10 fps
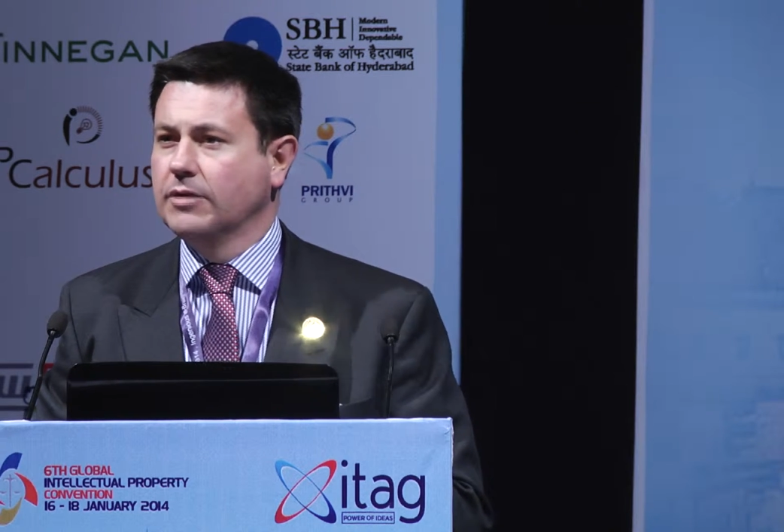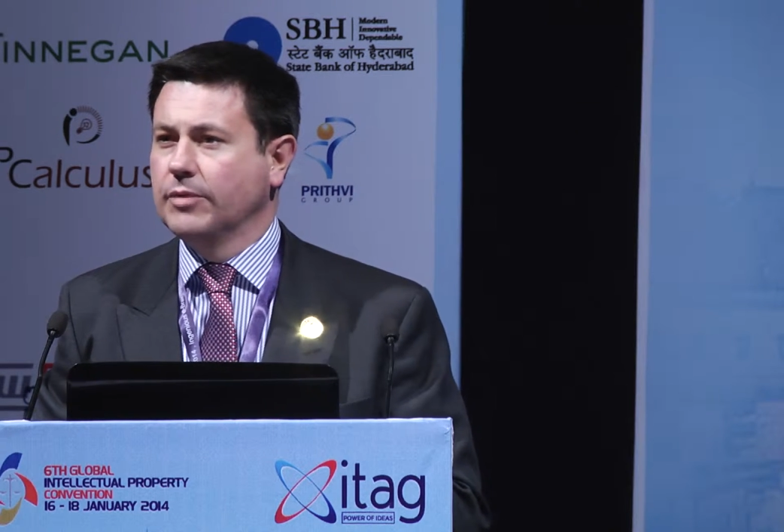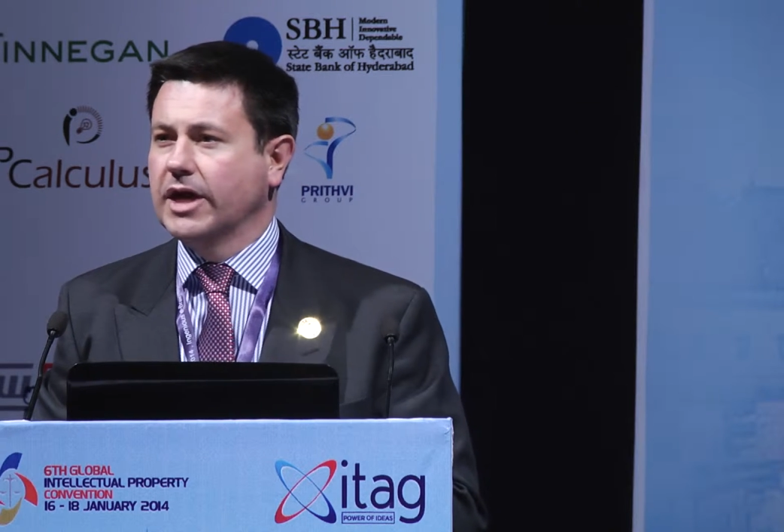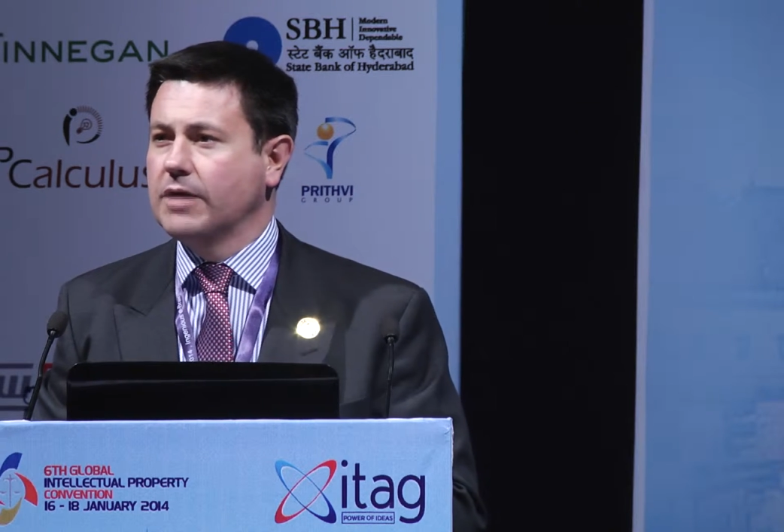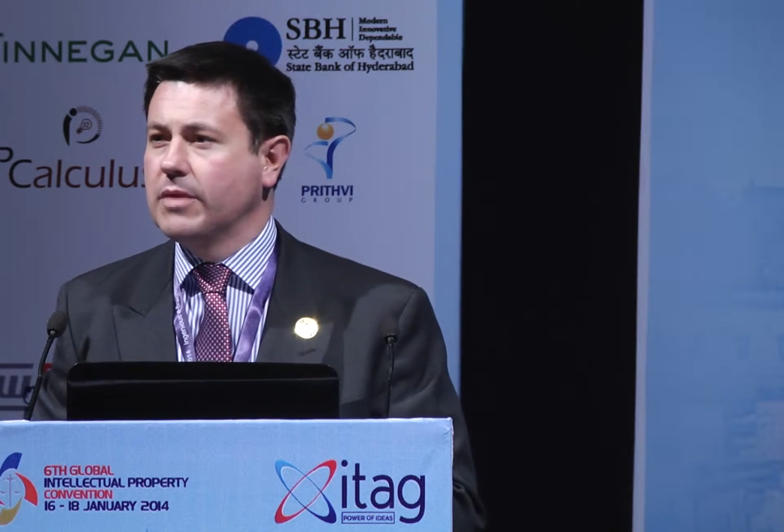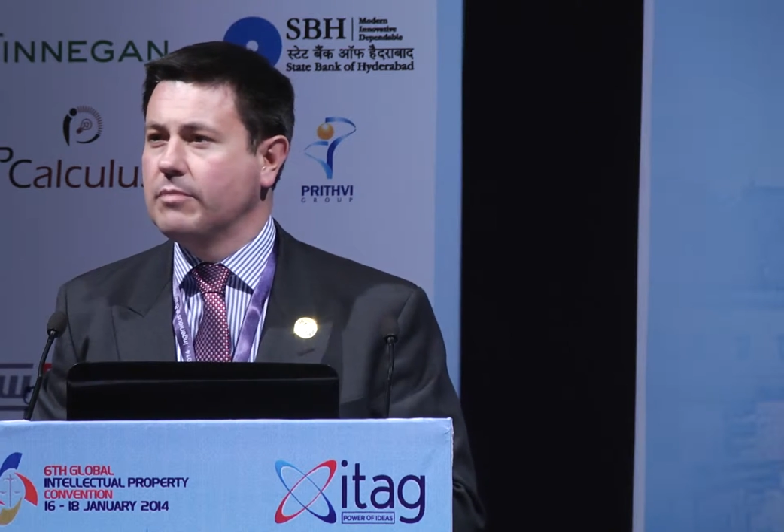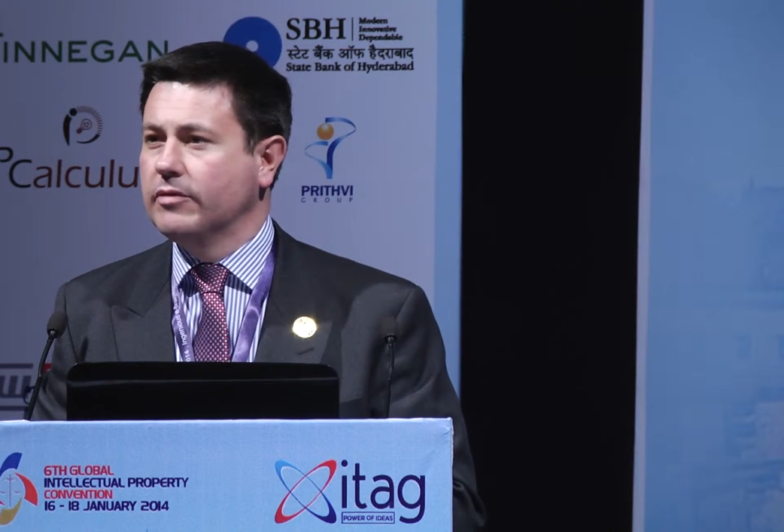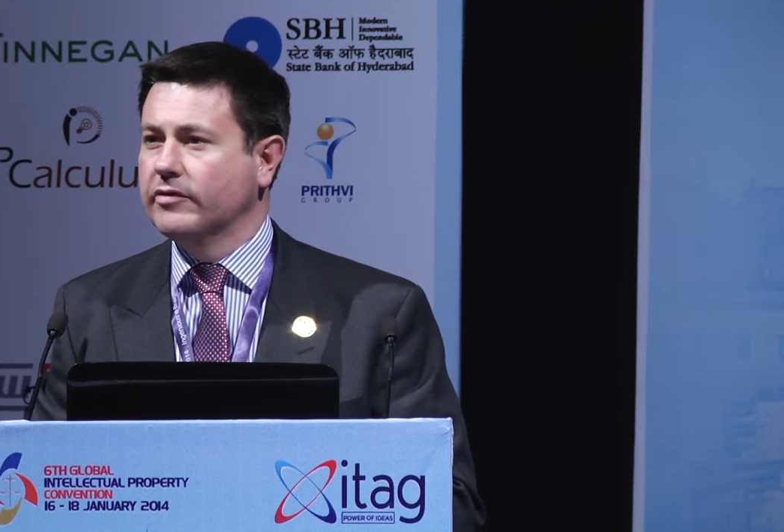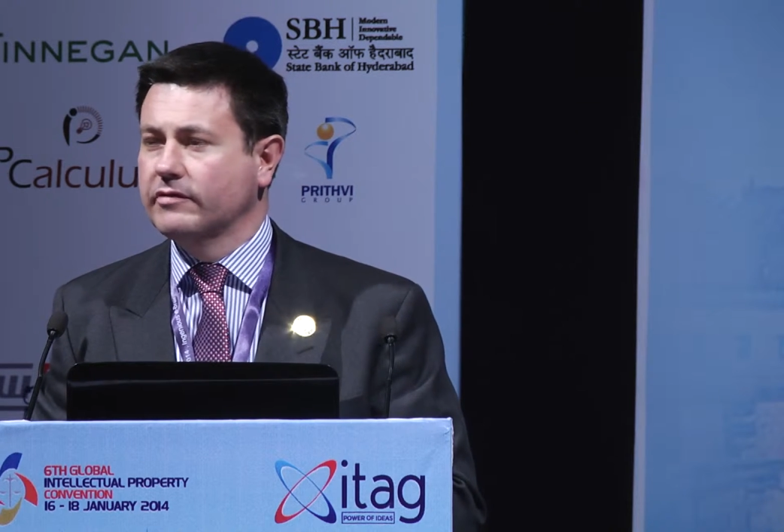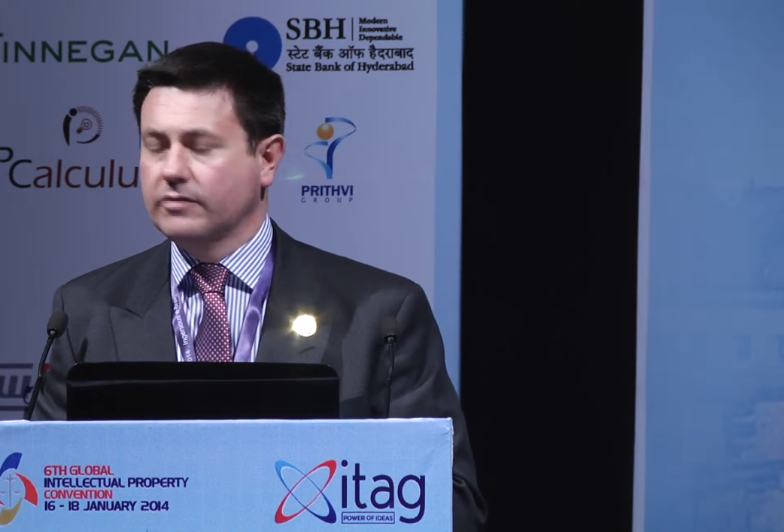and became
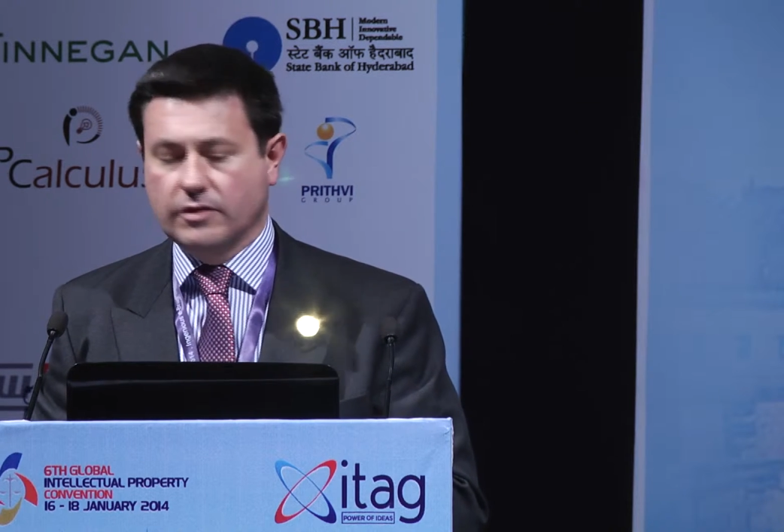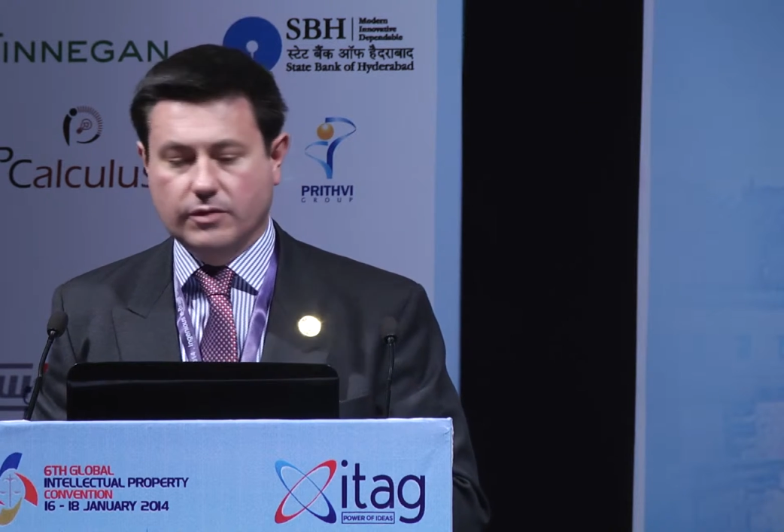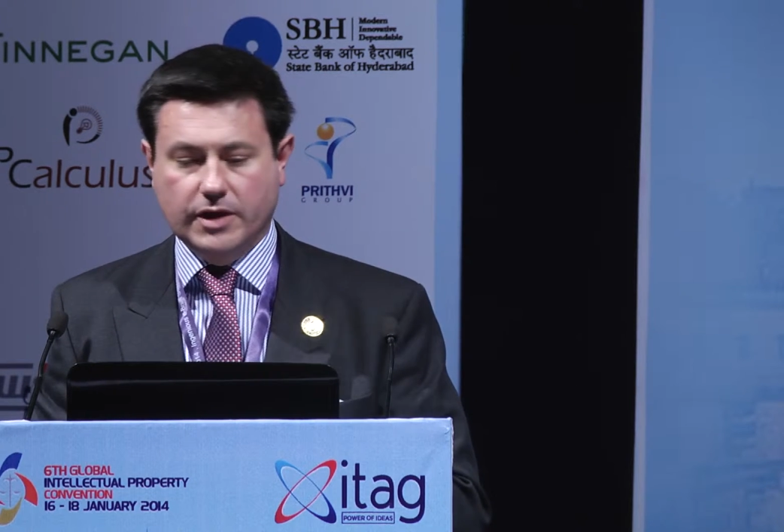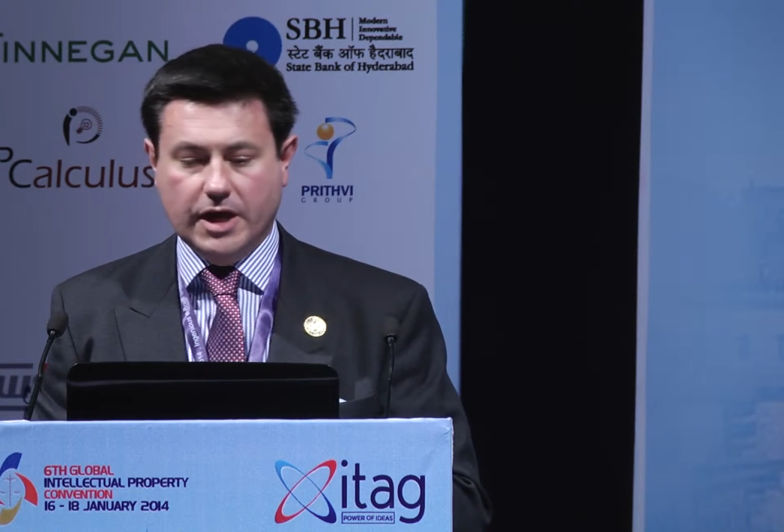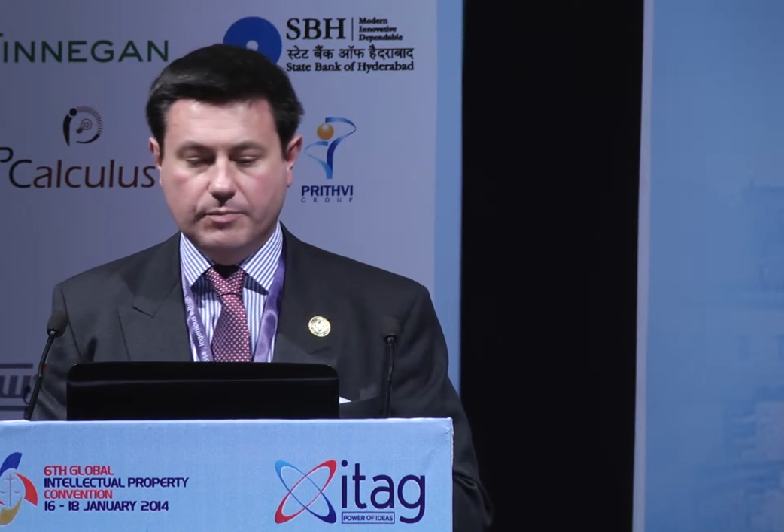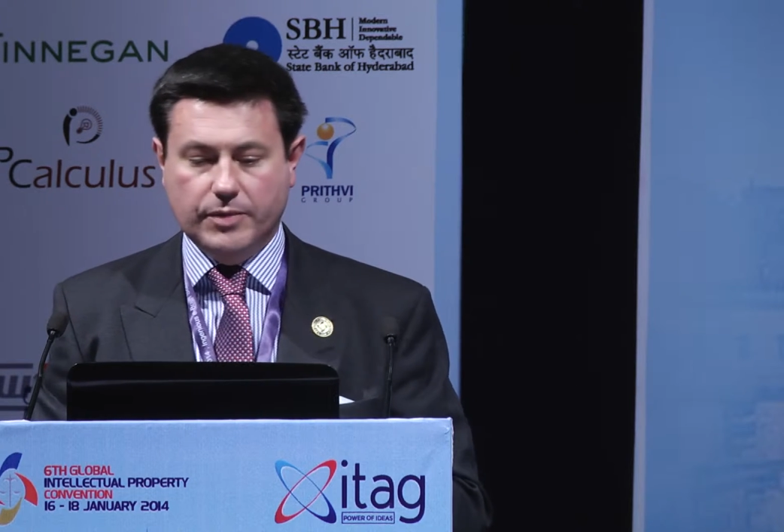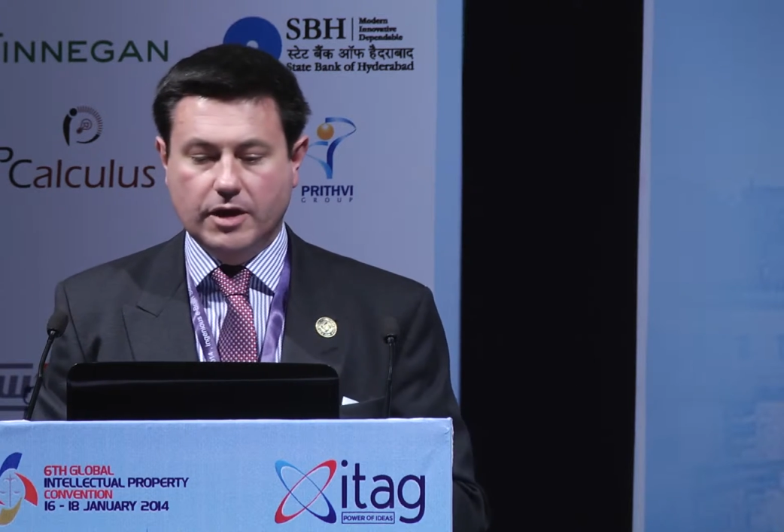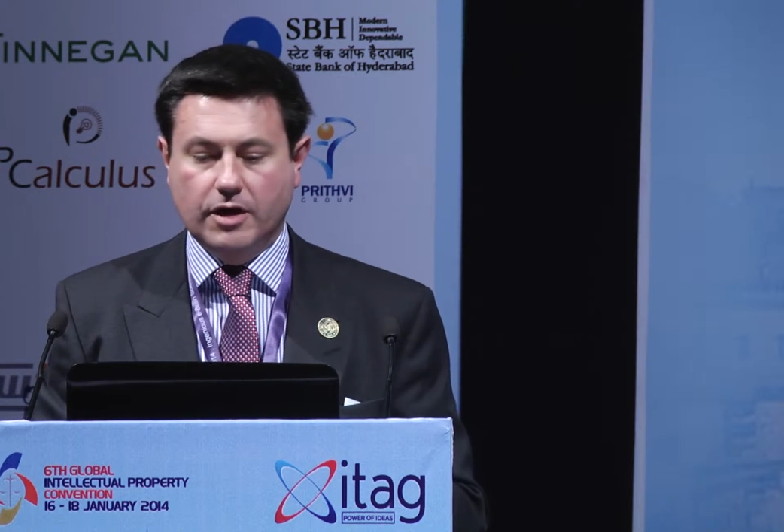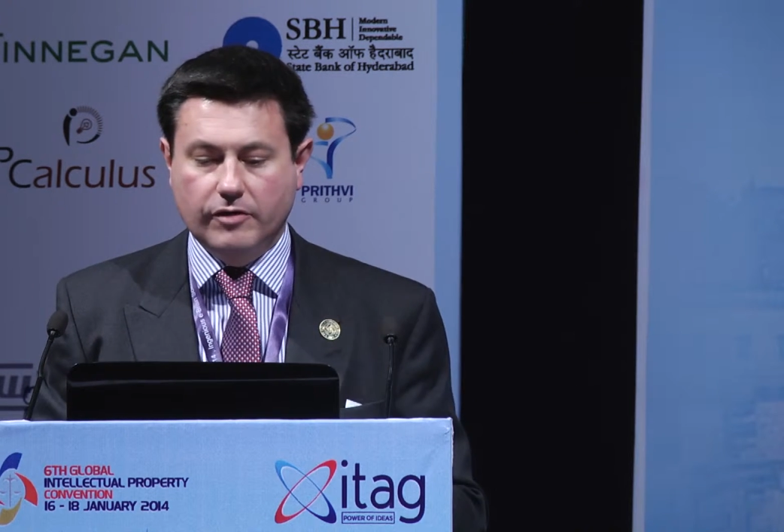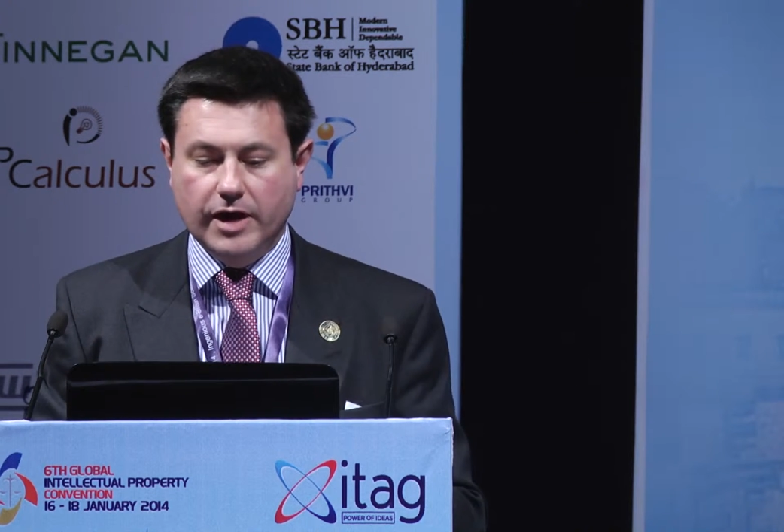members of the UK
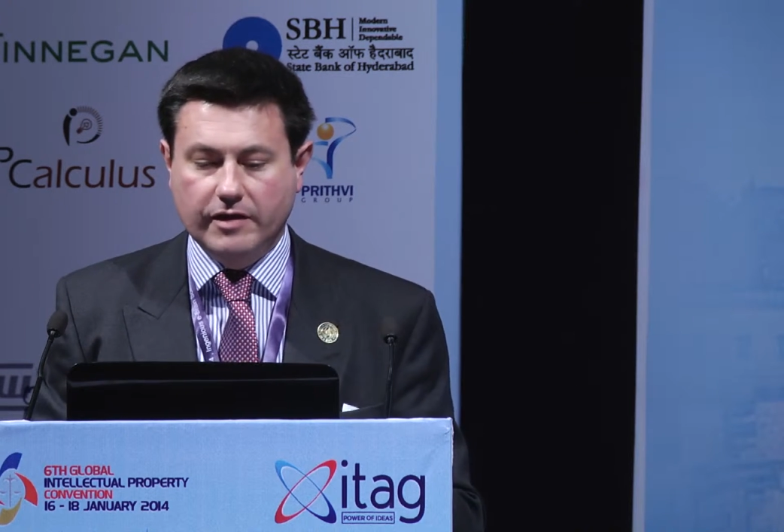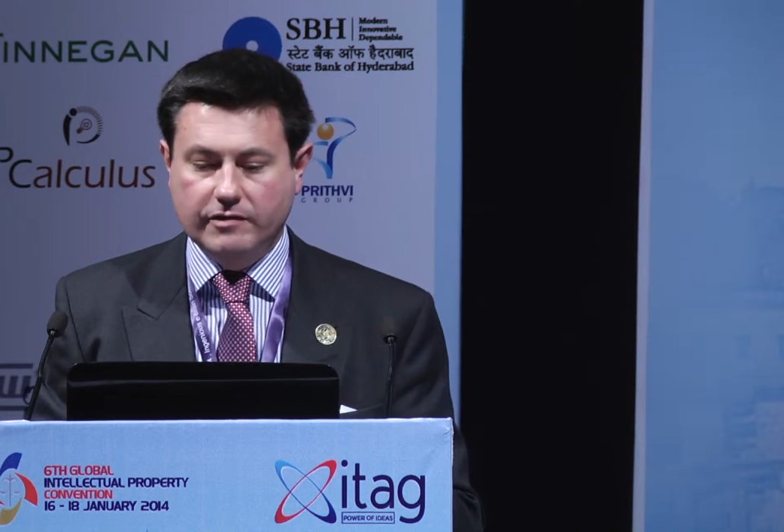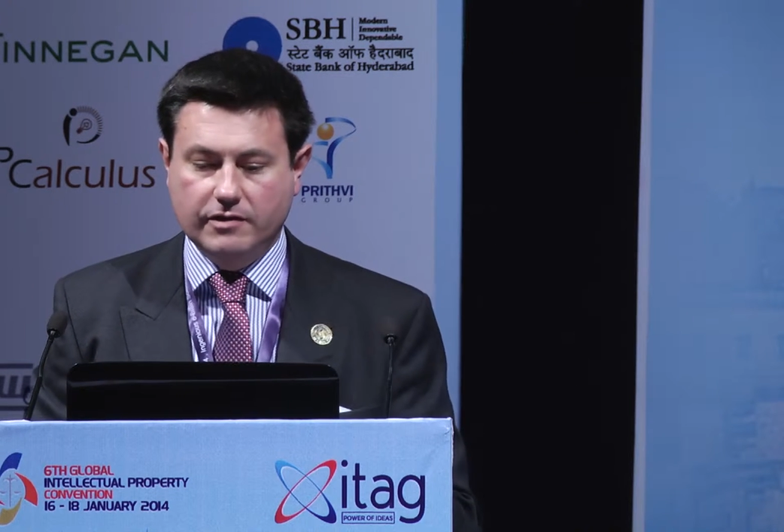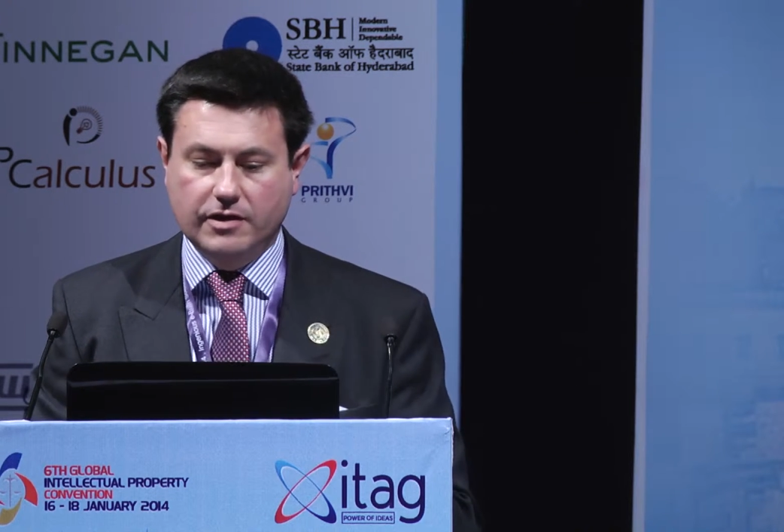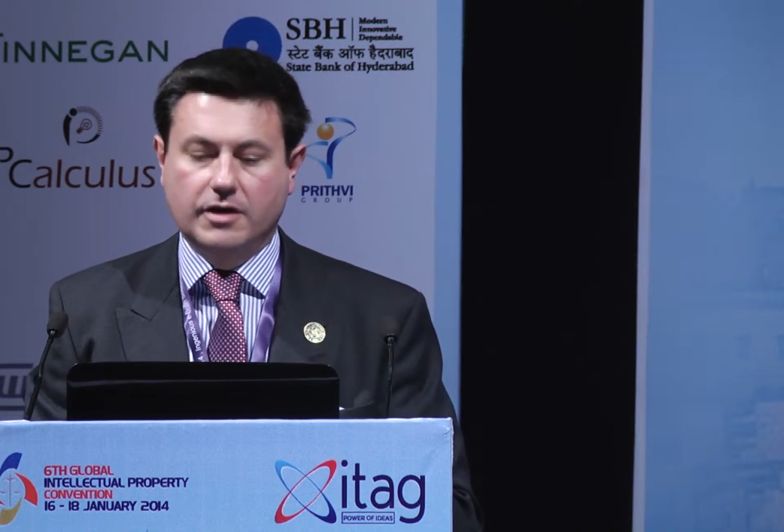PRS.